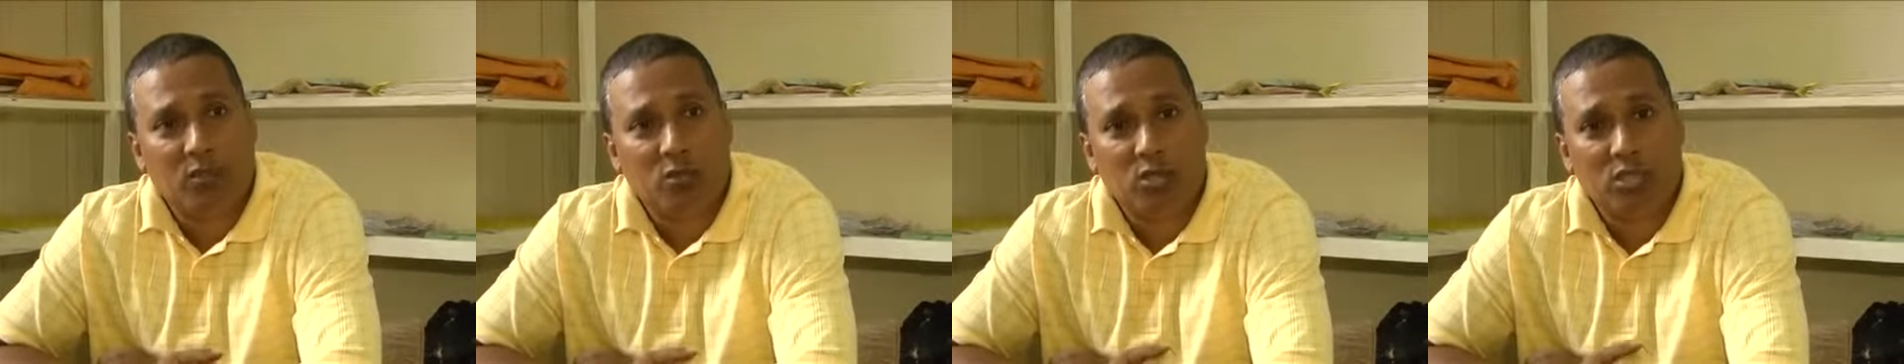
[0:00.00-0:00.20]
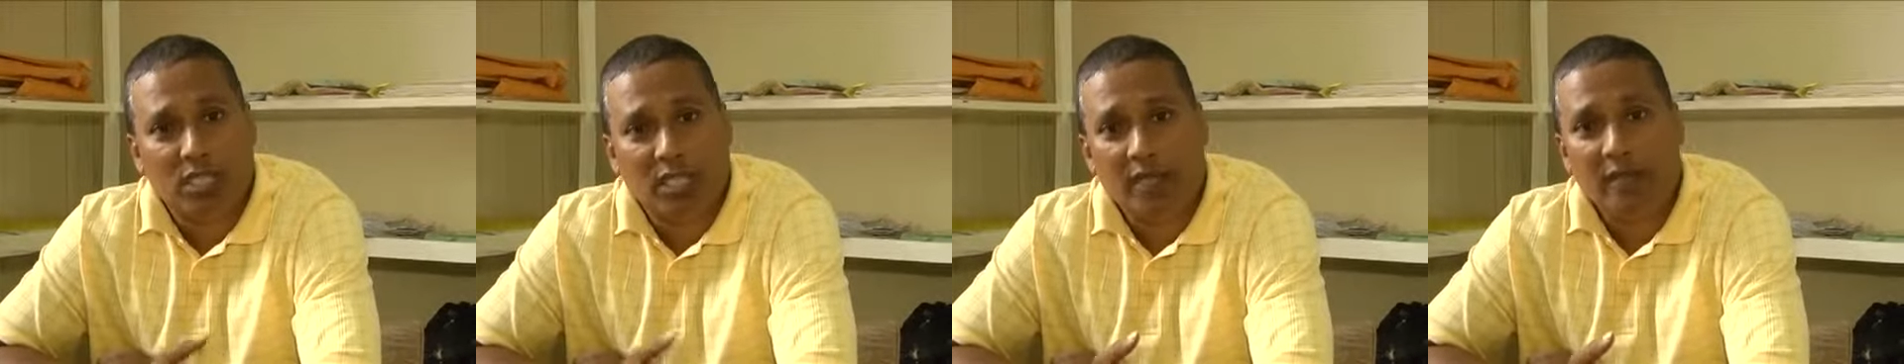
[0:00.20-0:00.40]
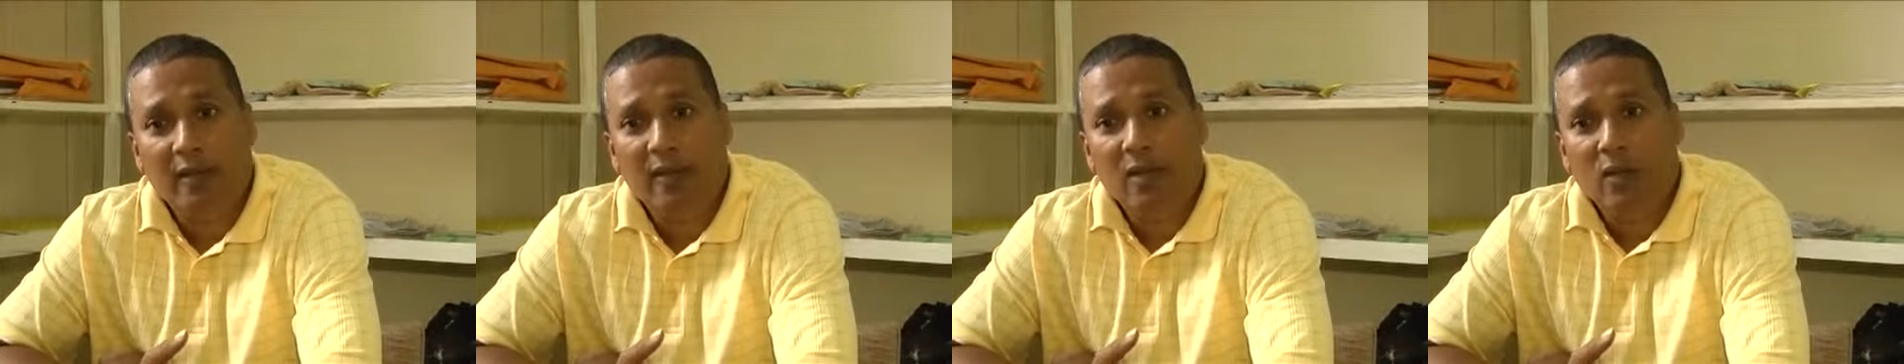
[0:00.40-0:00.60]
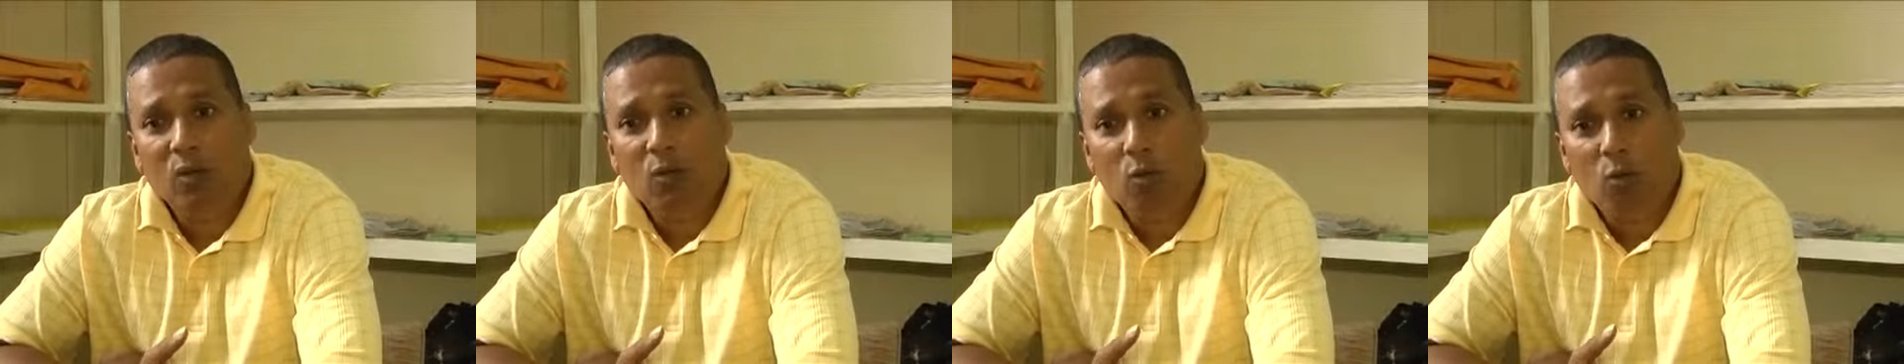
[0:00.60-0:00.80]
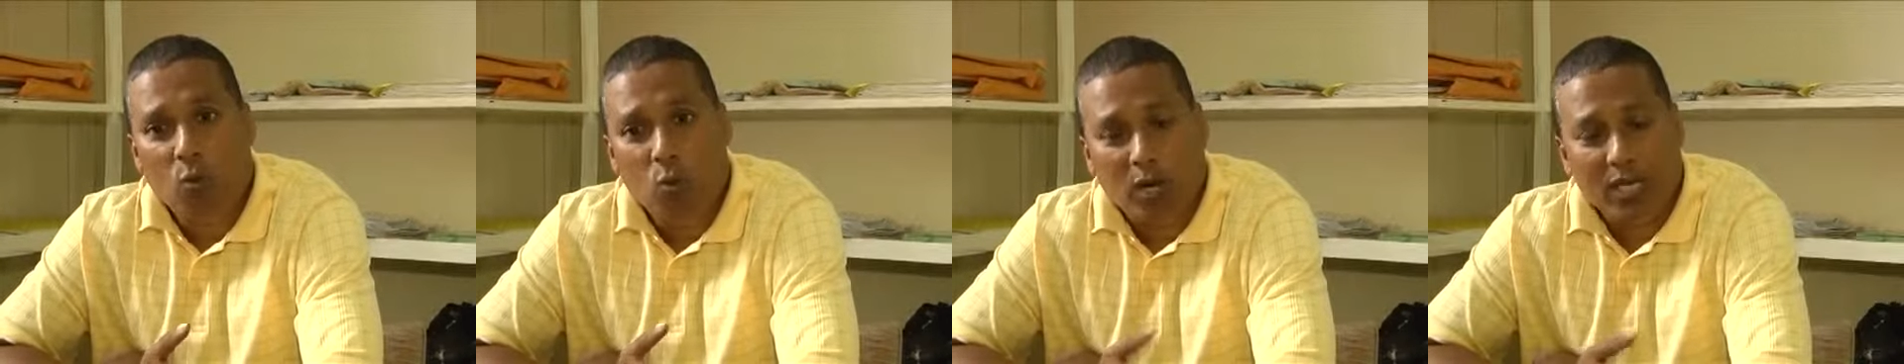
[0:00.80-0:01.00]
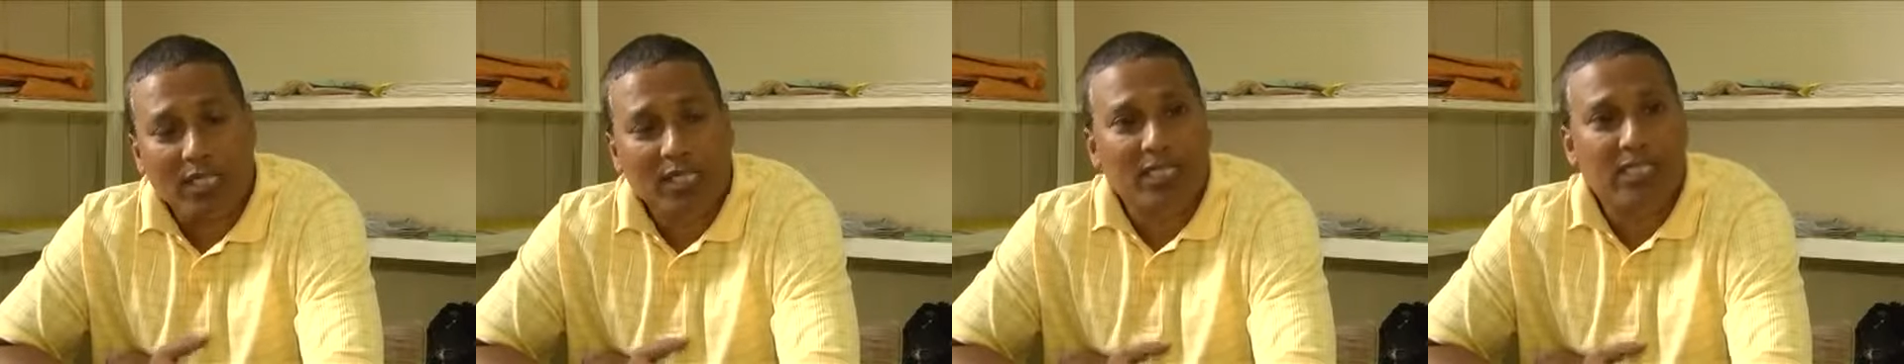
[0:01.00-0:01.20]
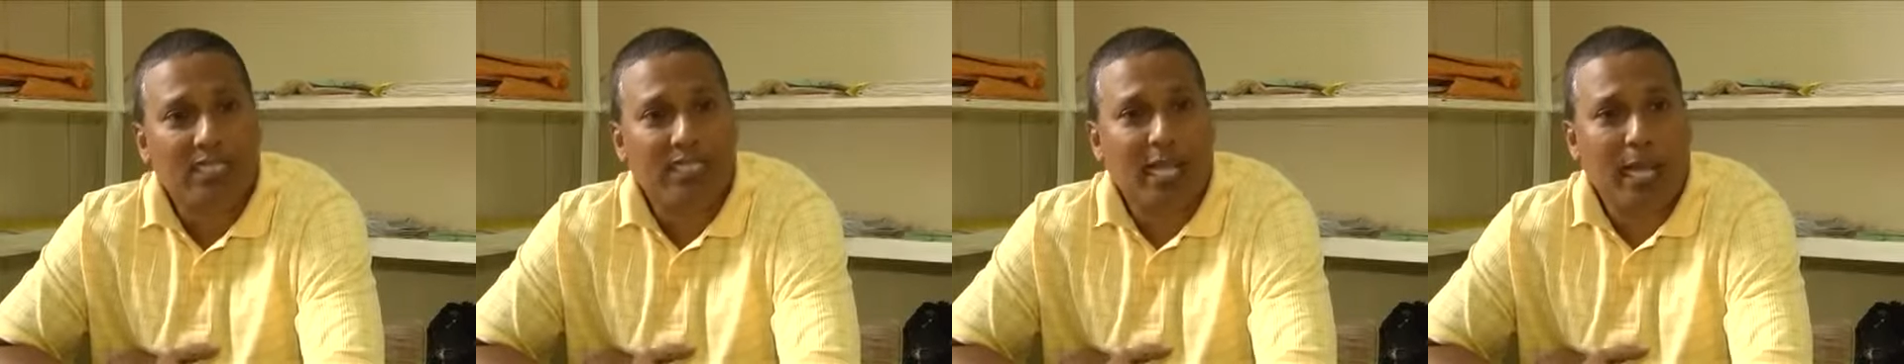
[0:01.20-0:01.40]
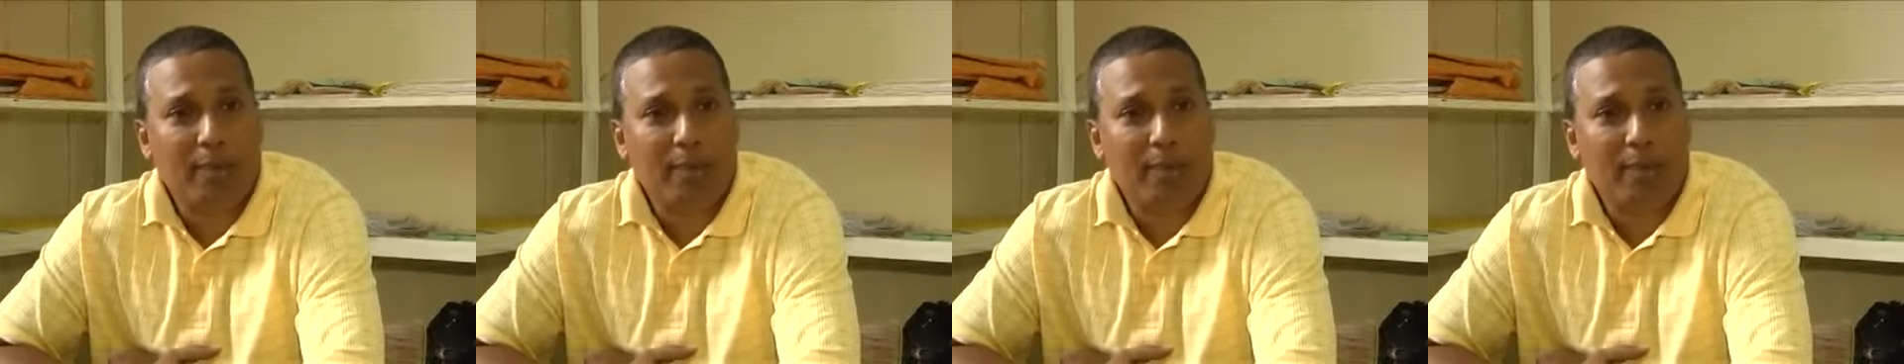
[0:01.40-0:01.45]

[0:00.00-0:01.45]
Lucia what is